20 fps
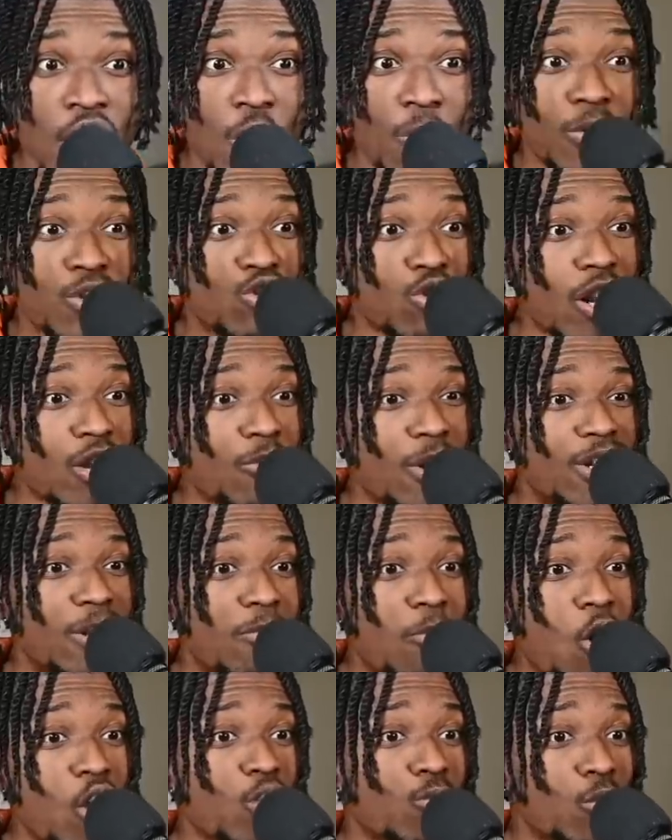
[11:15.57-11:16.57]
We're trading away
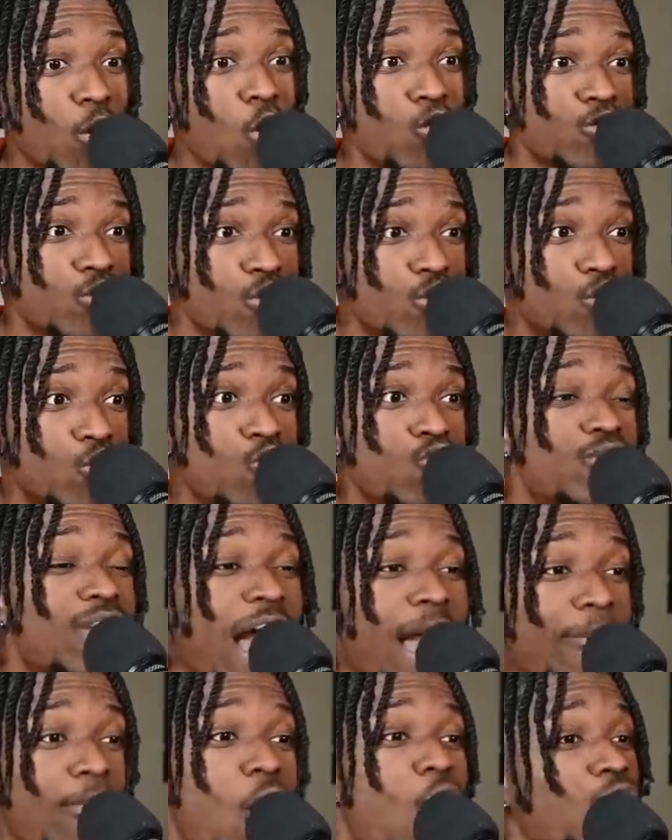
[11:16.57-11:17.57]
DeMar DeRozan, a
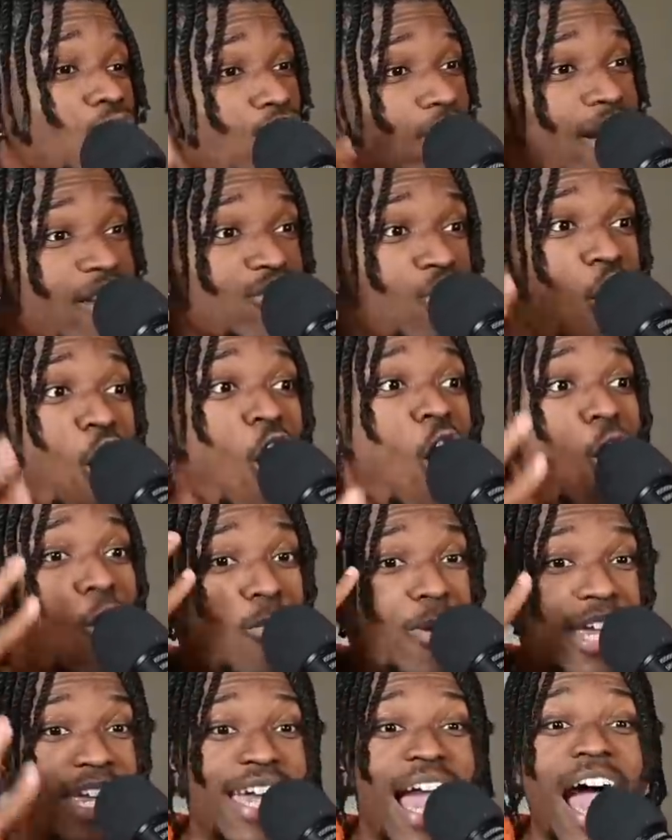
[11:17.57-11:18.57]
two-time All-Star. That's
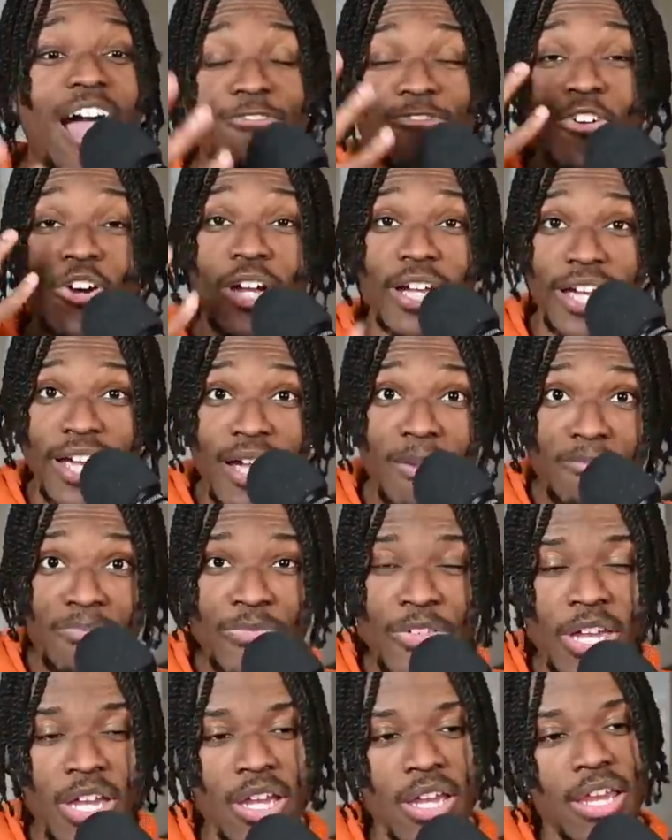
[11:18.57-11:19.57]
all we got for him.
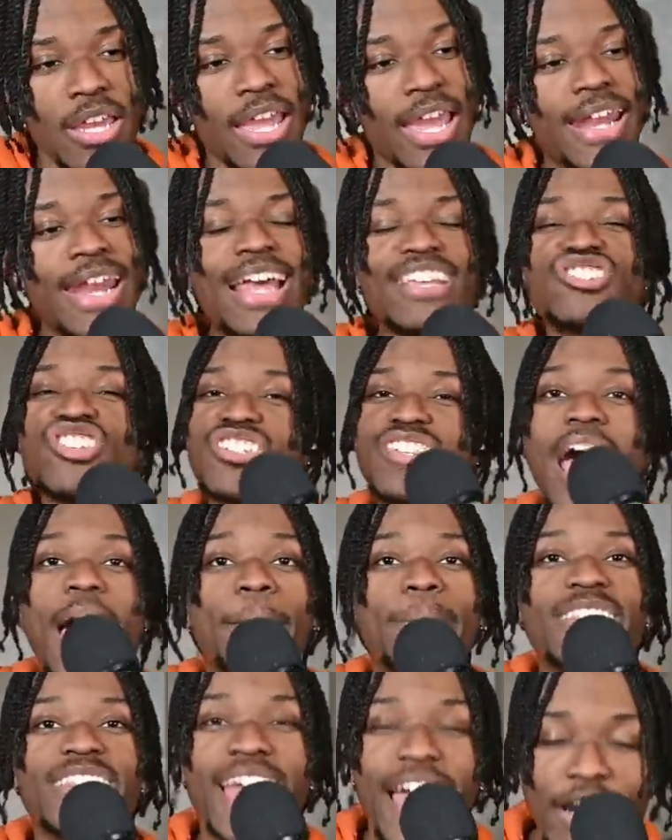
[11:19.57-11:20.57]
And that's just
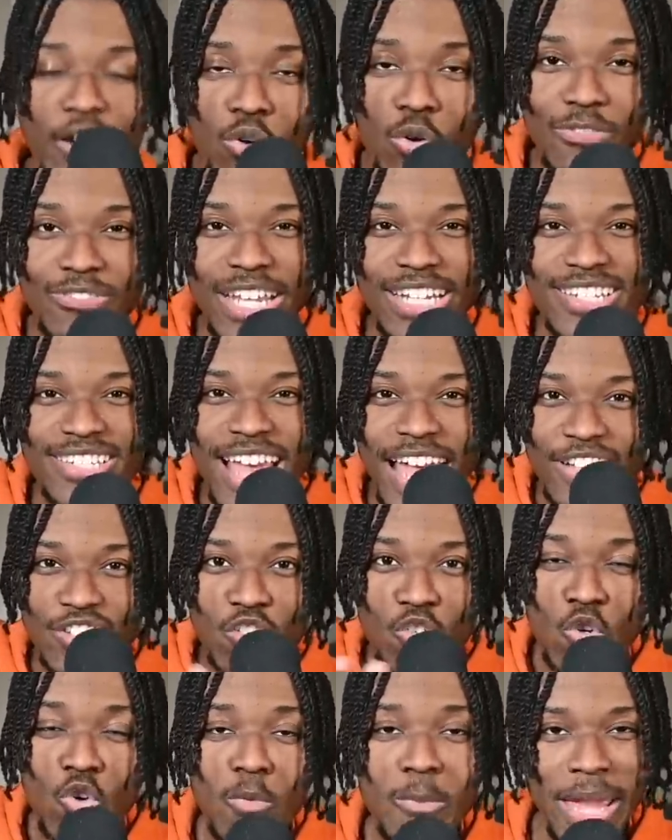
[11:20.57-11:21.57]
hypothetical if they decide
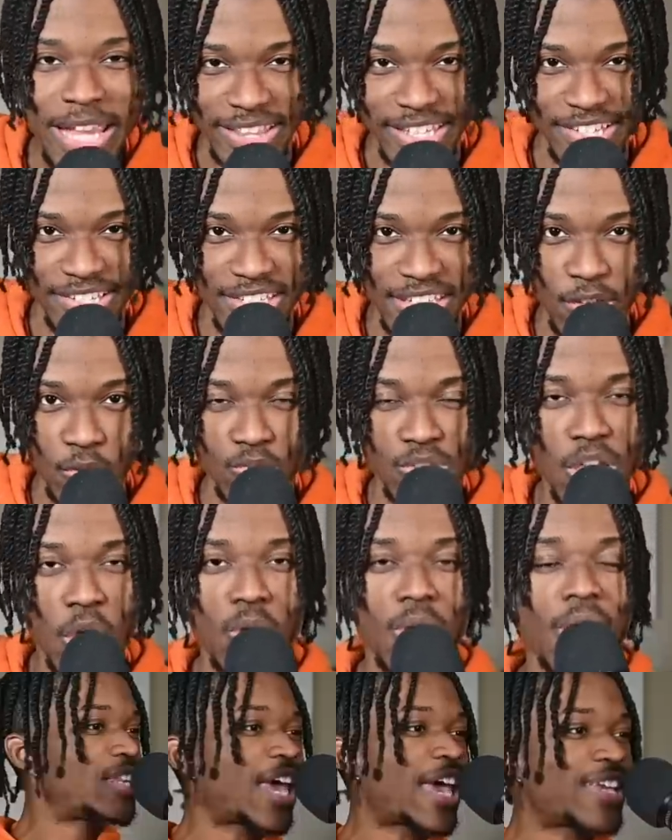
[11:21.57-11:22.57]
to make these deals.
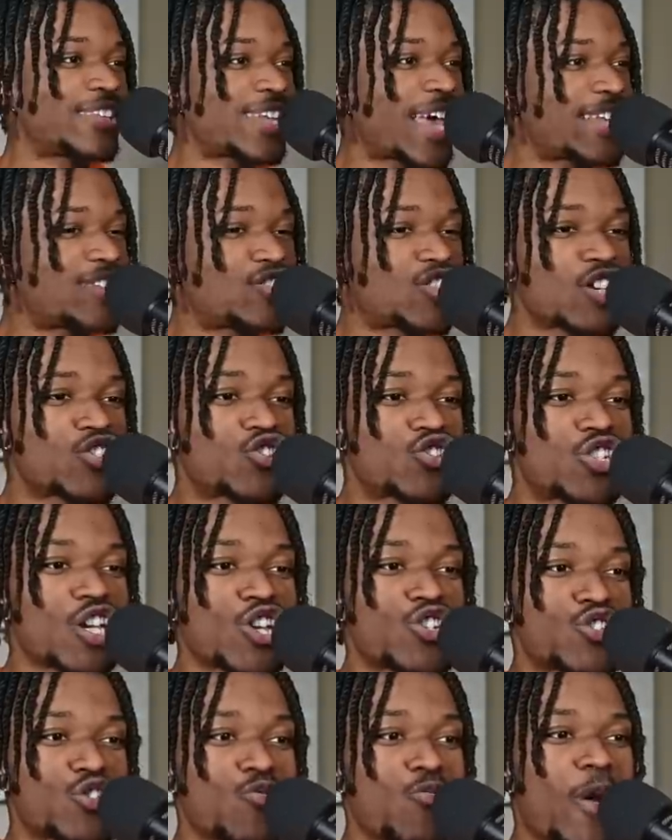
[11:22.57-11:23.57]
So that's just
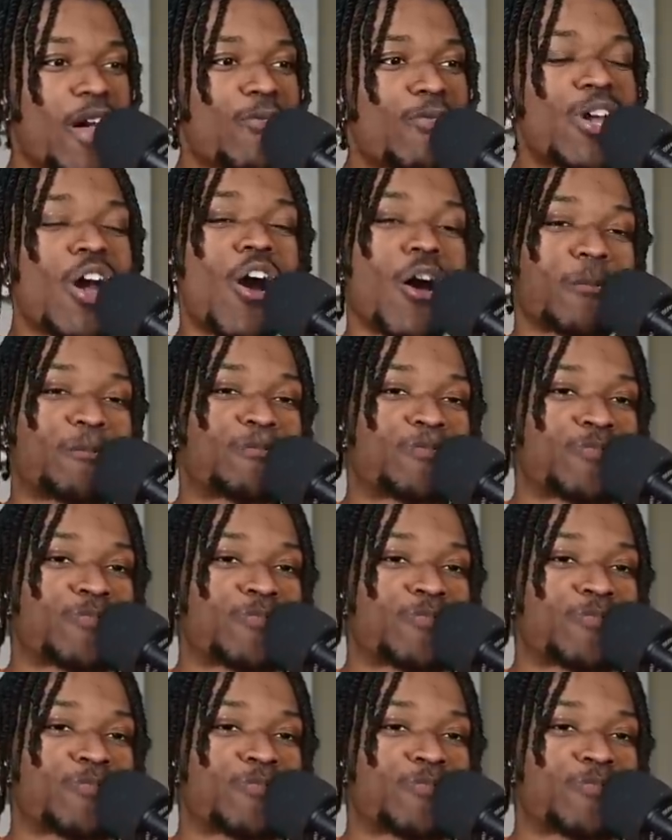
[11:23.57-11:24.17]
just the way we are.